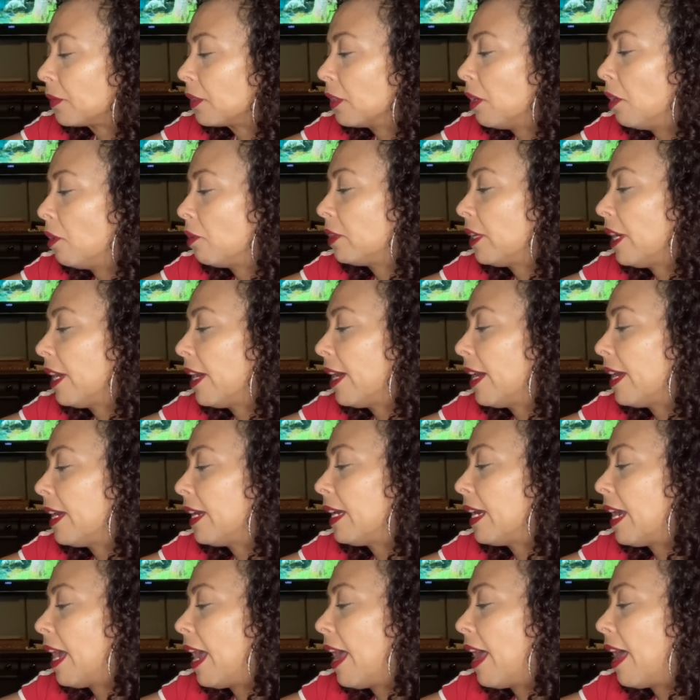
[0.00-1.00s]

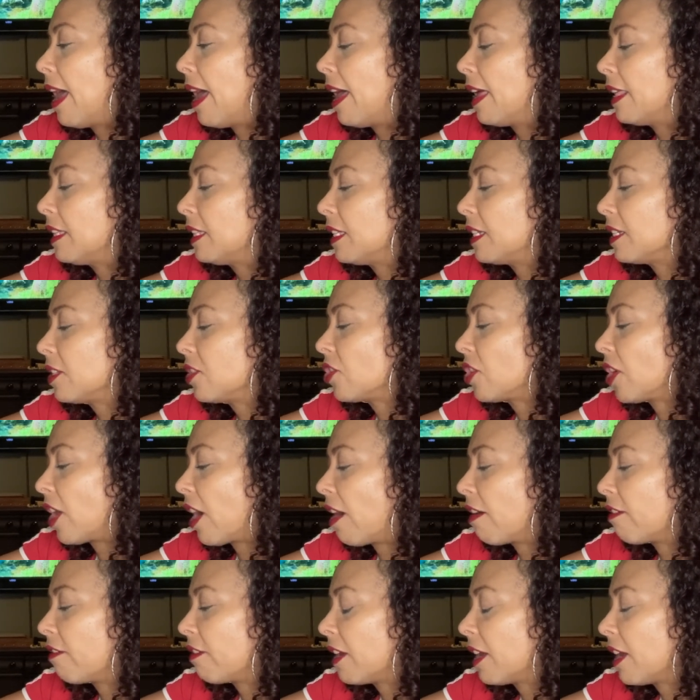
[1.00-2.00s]
okay and the
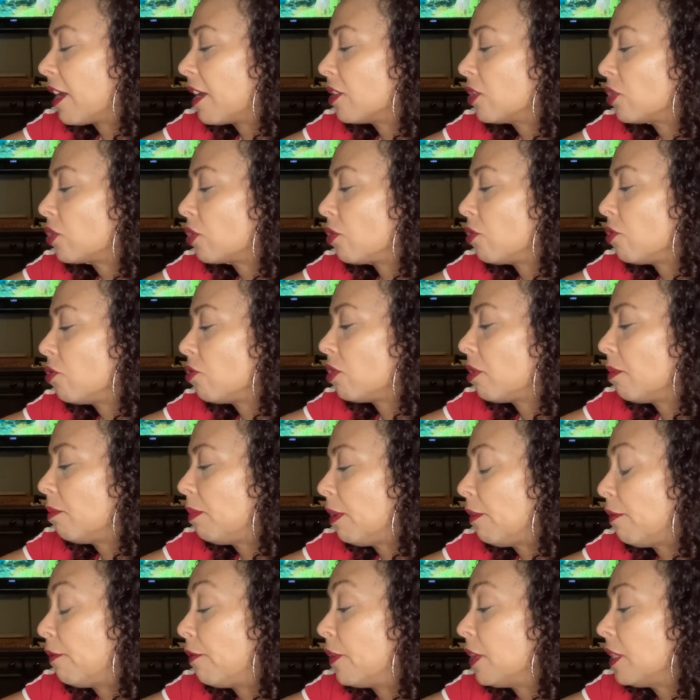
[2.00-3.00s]
chariot so you could be
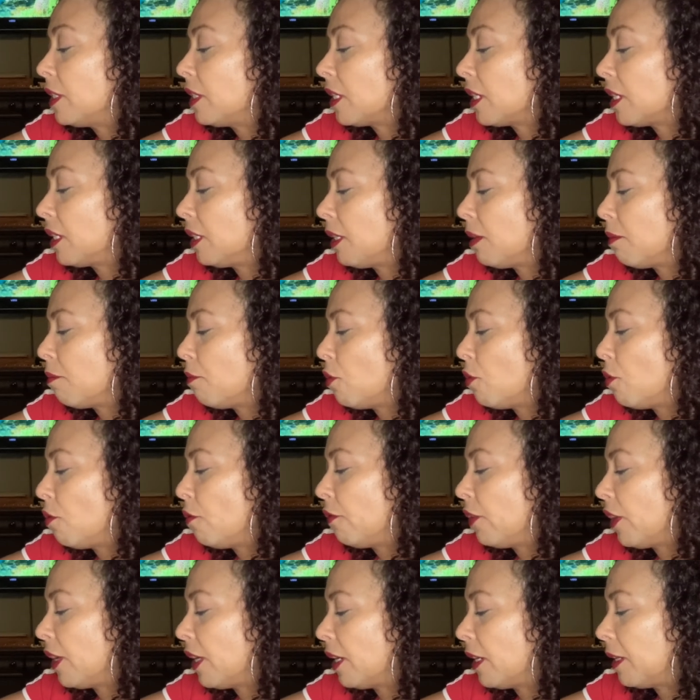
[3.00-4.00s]
physically
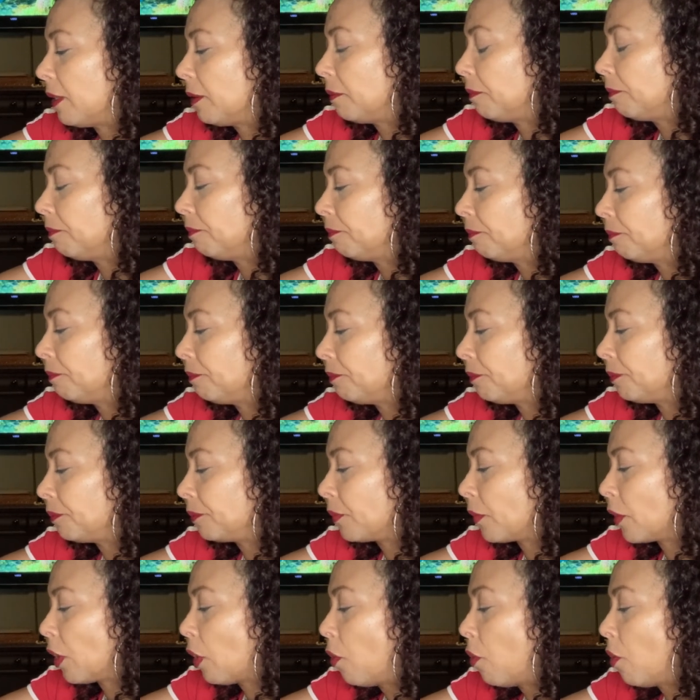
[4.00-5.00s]
moving
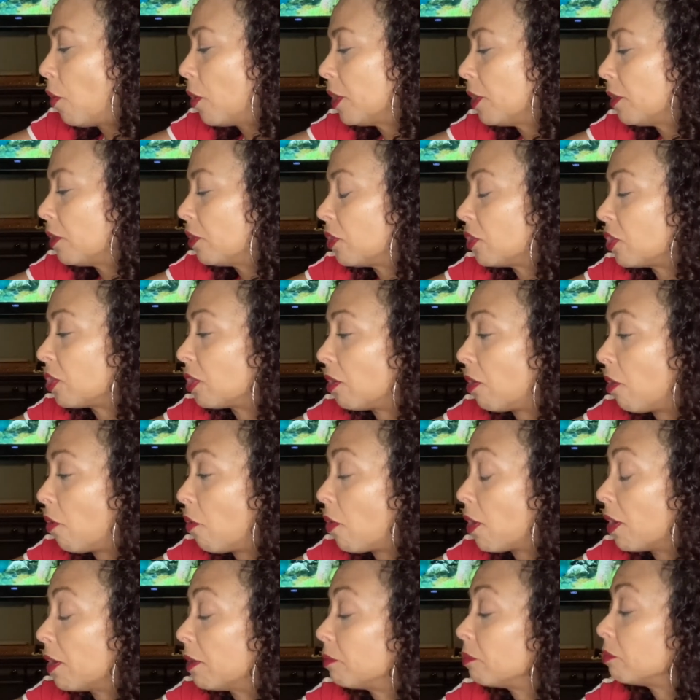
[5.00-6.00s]
or
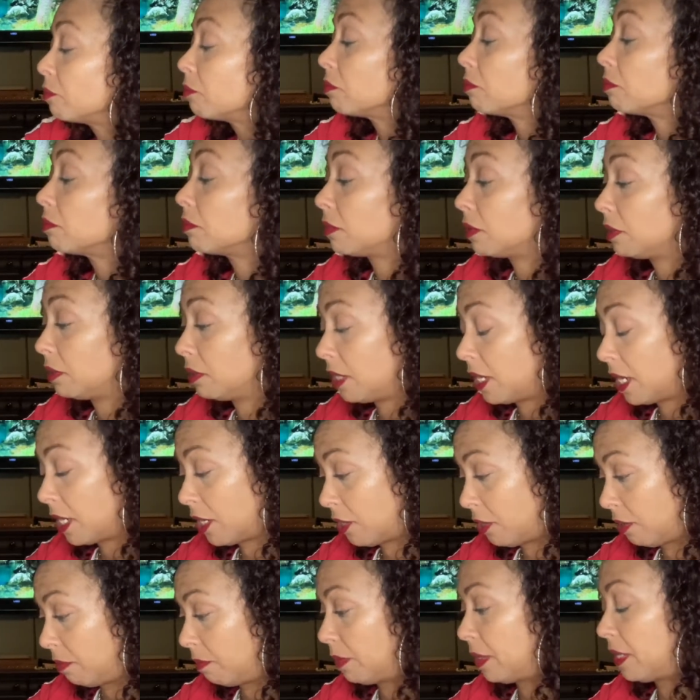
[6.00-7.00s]
or it
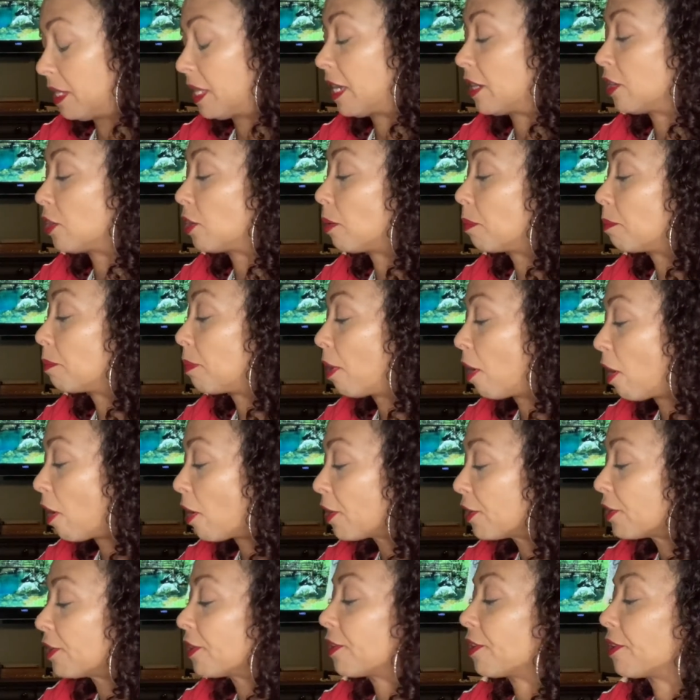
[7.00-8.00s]
could be that your
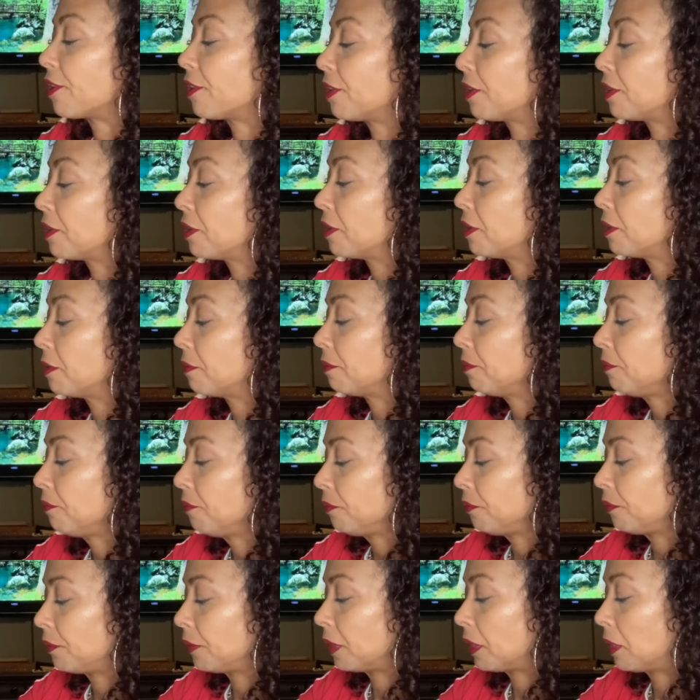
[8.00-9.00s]
partner
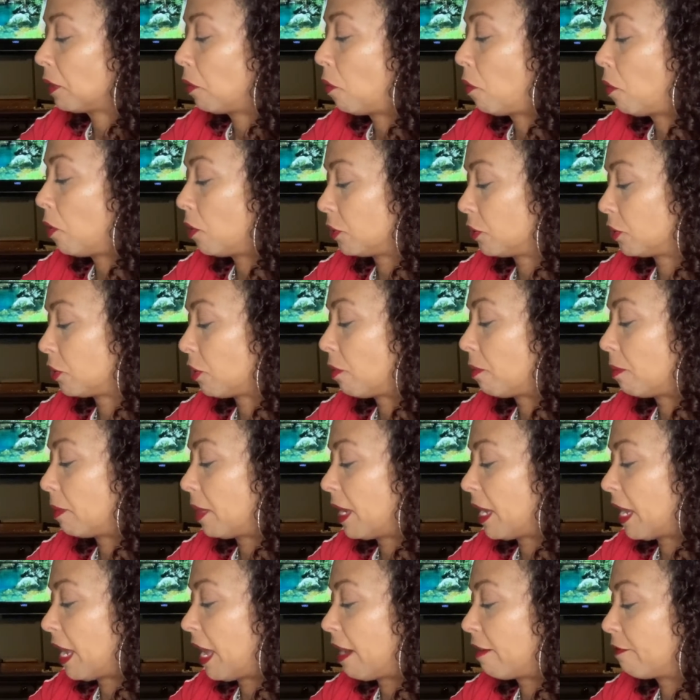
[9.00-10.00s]
also
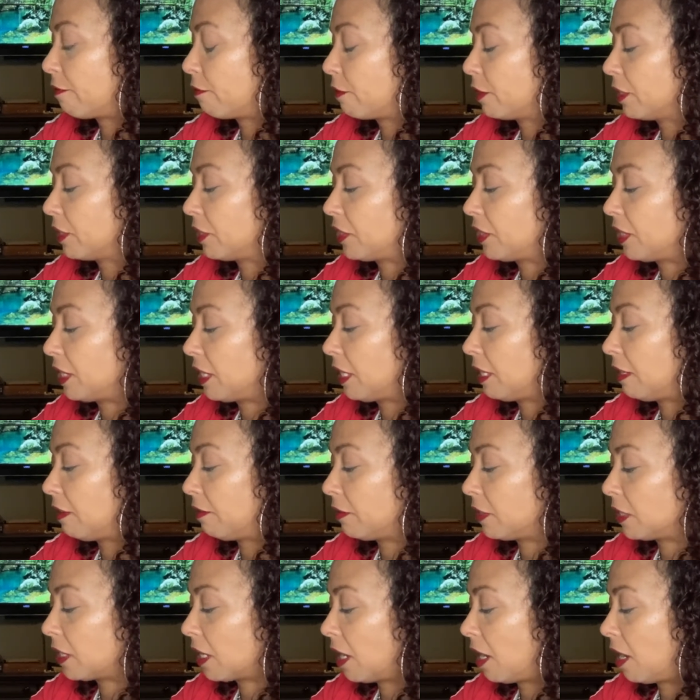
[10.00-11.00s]
may have
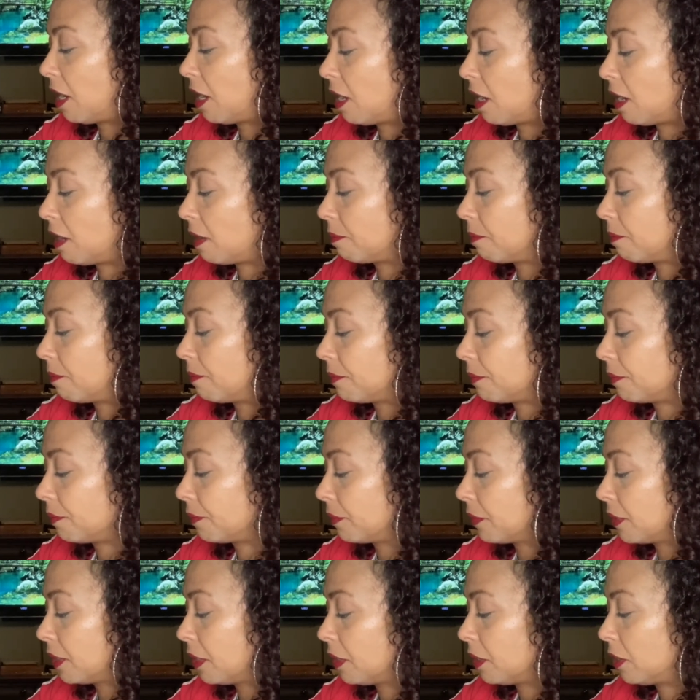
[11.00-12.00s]
received um,
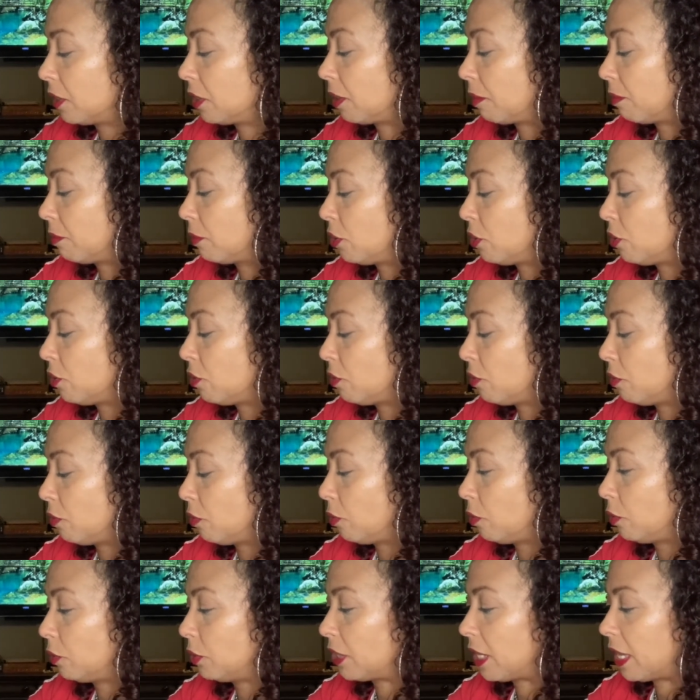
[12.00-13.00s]
some
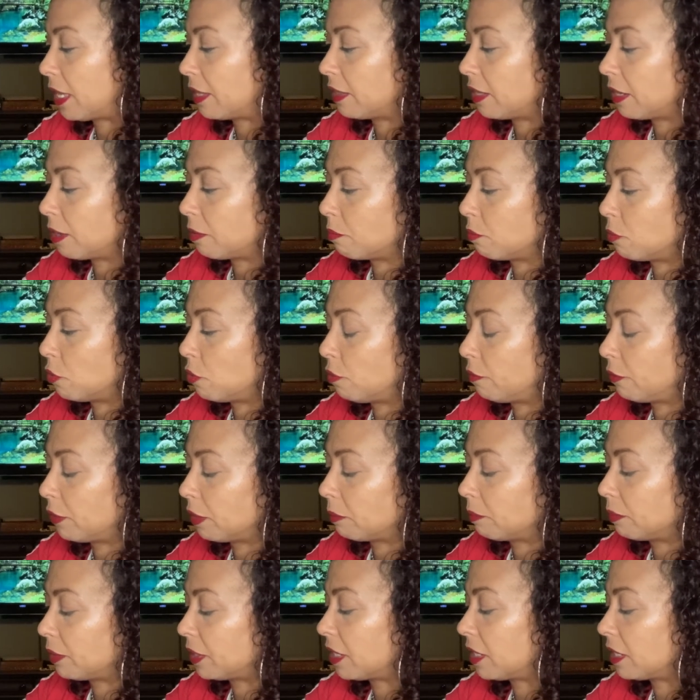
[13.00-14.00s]
news and they're
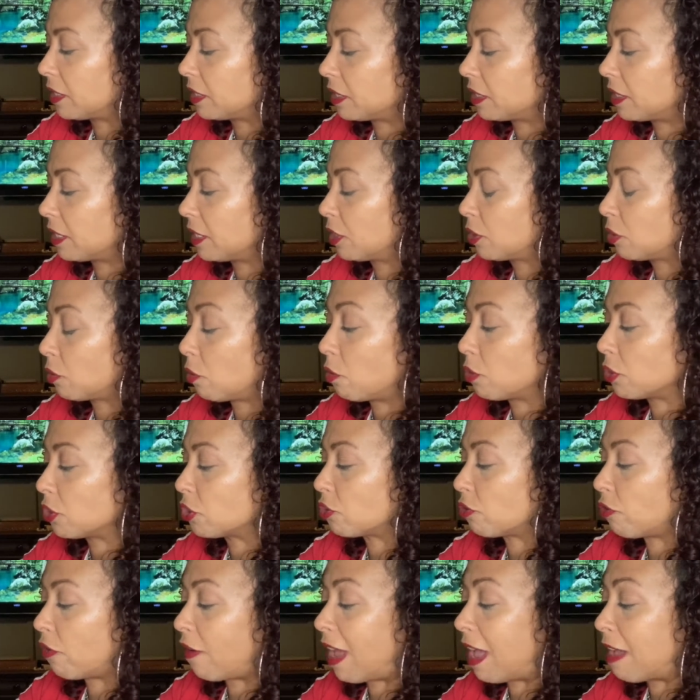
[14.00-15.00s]
moving because of this or
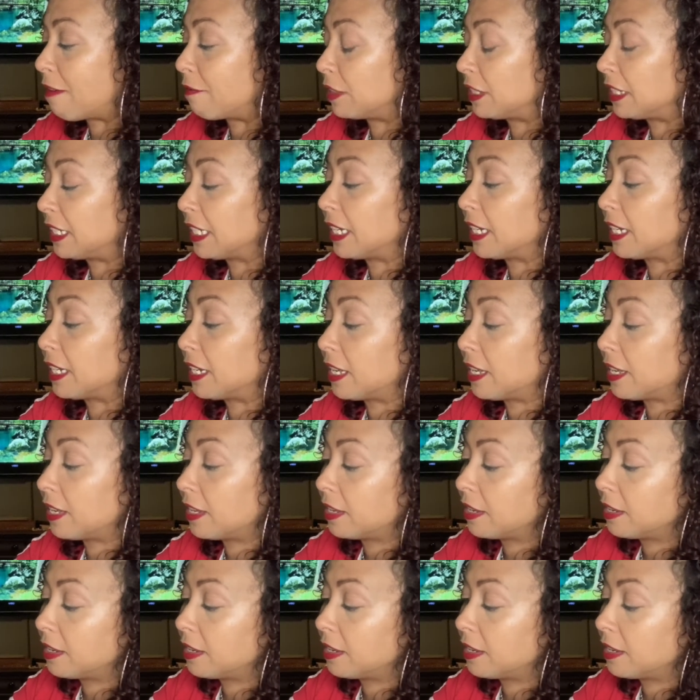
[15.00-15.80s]
traveling